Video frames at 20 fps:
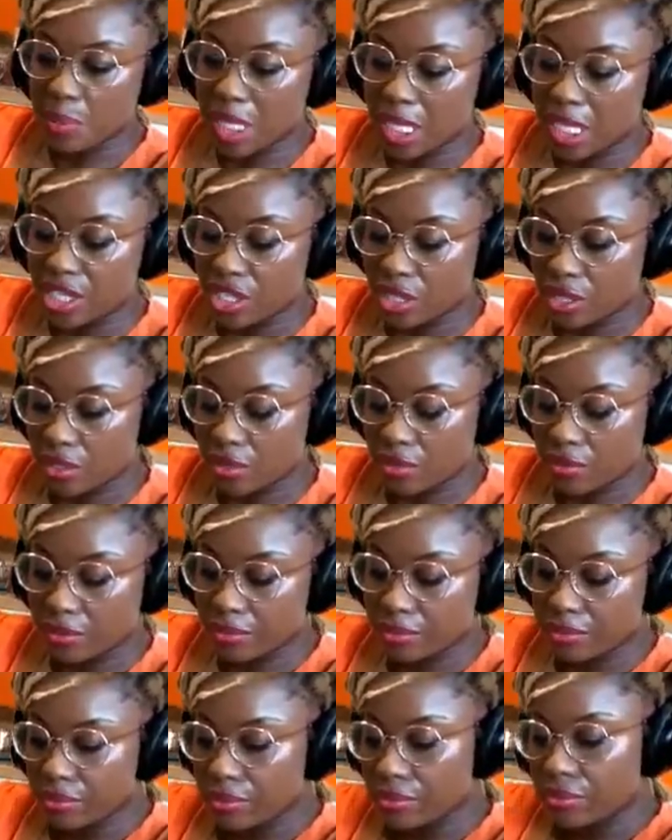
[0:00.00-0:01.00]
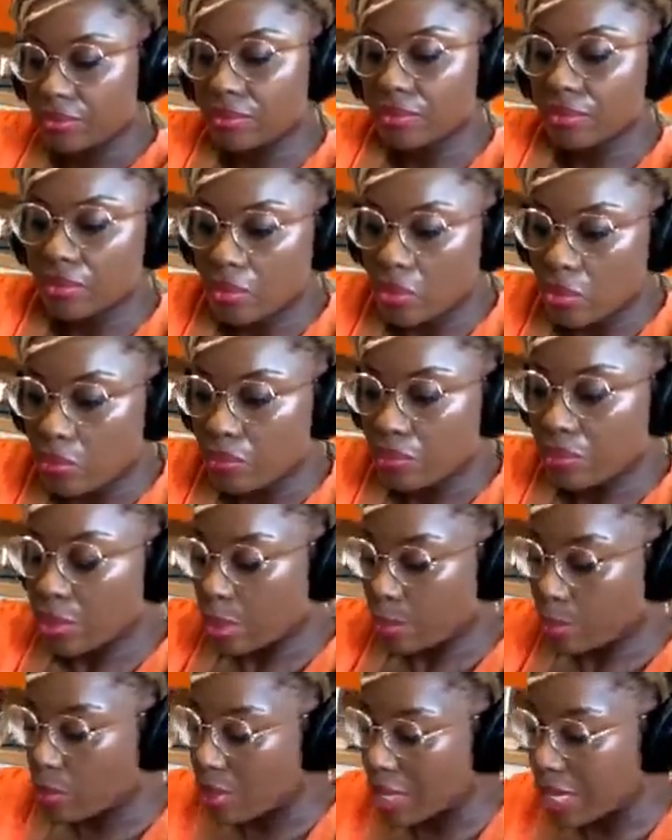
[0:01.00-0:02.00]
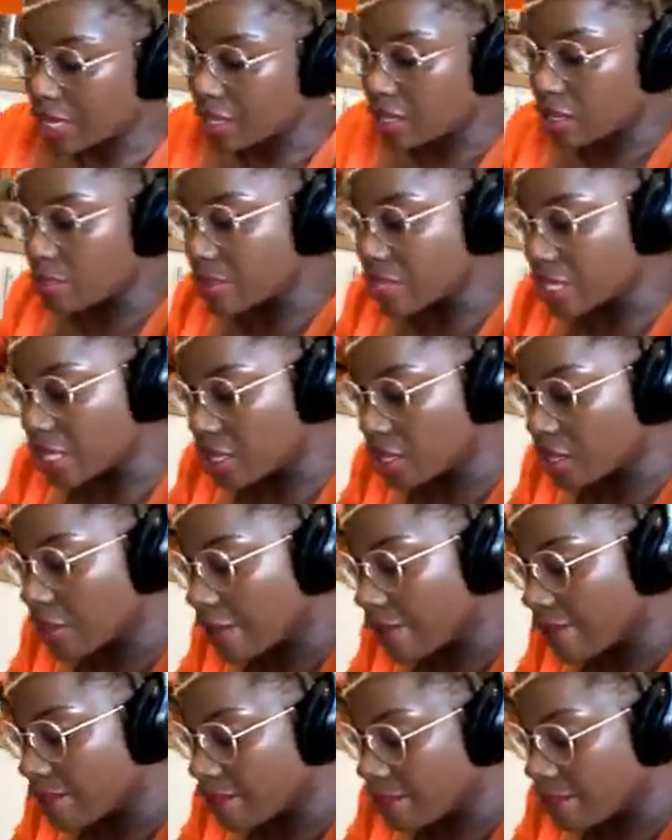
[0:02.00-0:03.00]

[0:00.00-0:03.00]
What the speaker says: spillages. I'm quite clumsy.